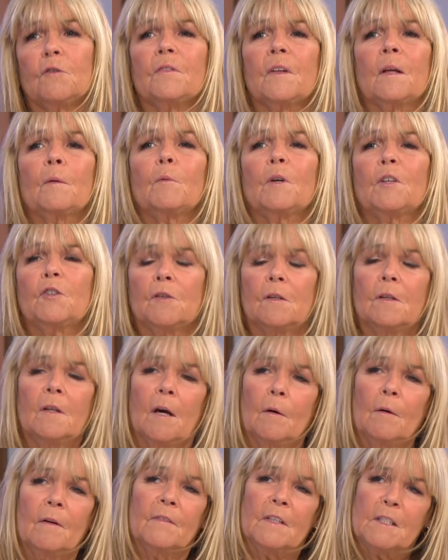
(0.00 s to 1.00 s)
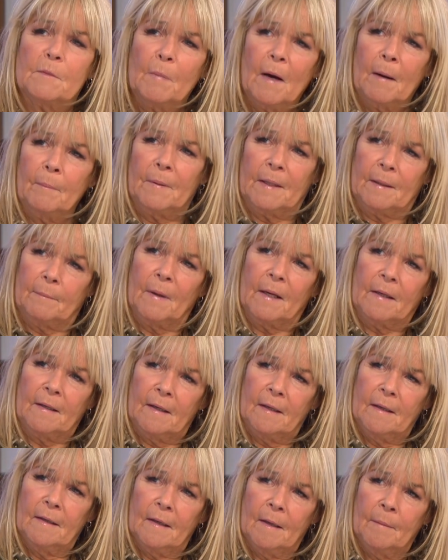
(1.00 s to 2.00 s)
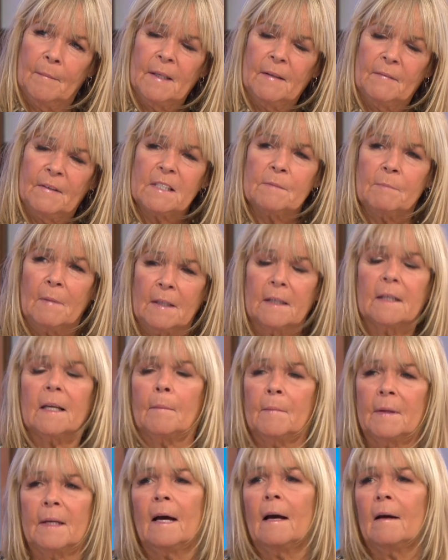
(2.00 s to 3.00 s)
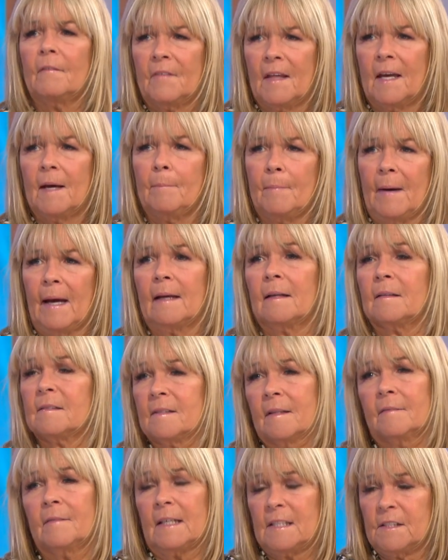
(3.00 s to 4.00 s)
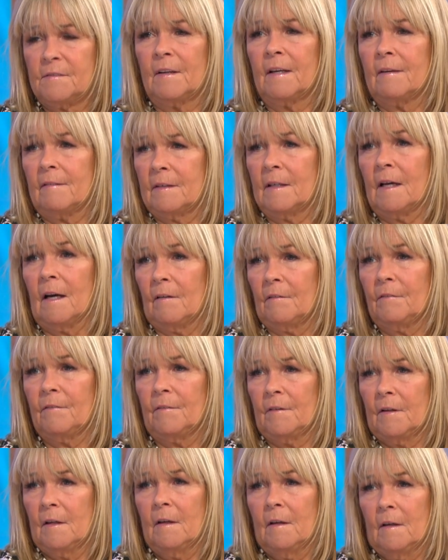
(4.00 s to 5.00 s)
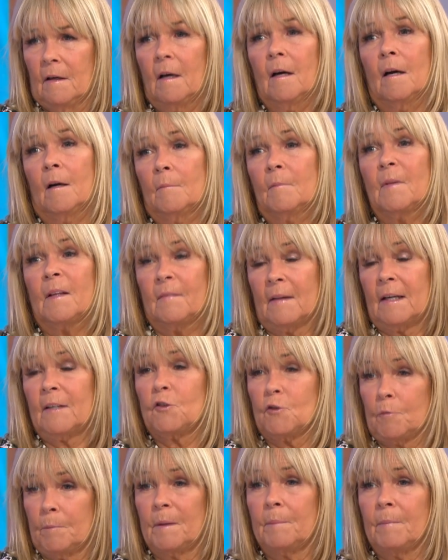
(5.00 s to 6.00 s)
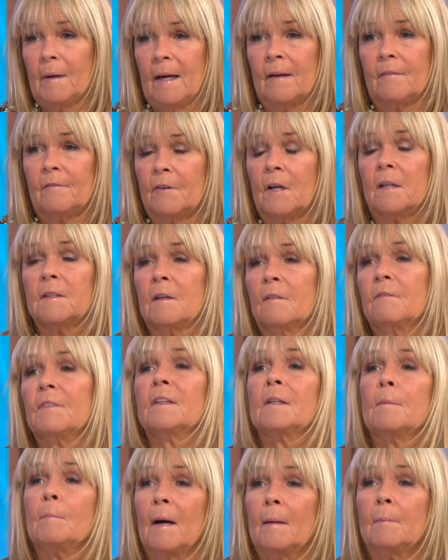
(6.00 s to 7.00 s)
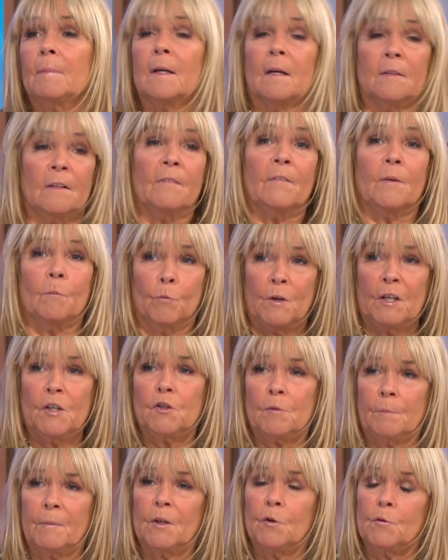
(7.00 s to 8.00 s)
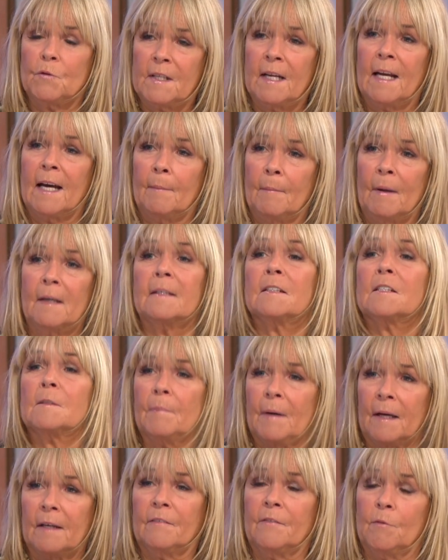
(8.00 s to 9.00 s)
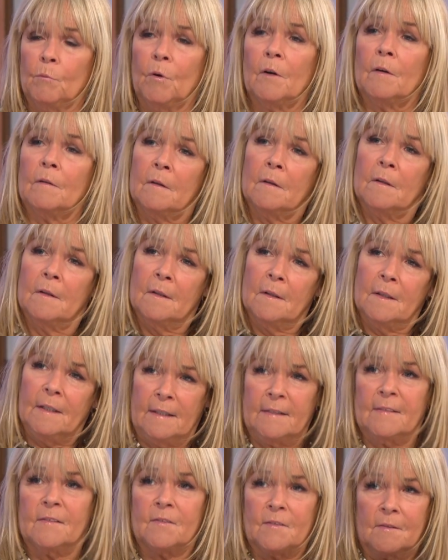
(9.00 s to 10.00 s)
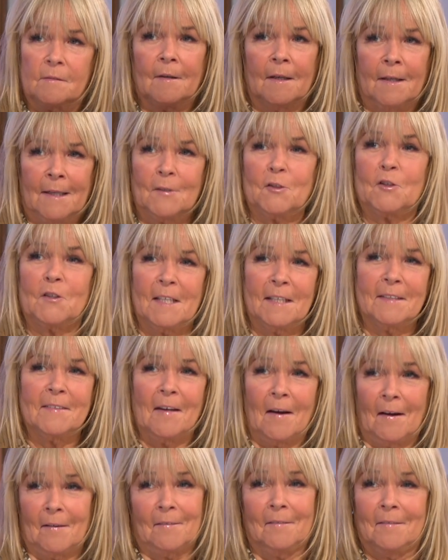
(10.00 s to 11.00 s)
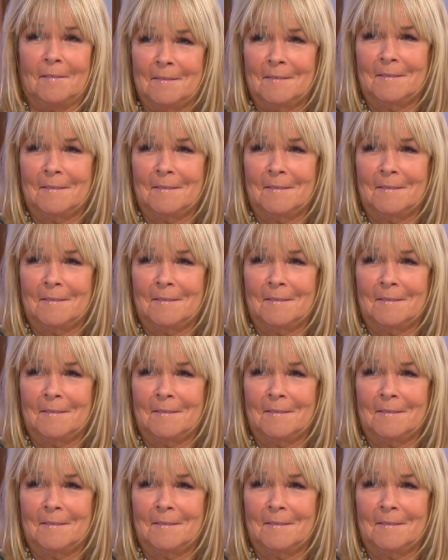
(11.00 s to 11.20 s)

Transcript: think we should know if it's public money. I mean, if it's money coming out of their banks, then that's fair enough. Um, then they should be paying for it. I don't think the public, I don't think we should be using our money to pay for what he's allegedly done.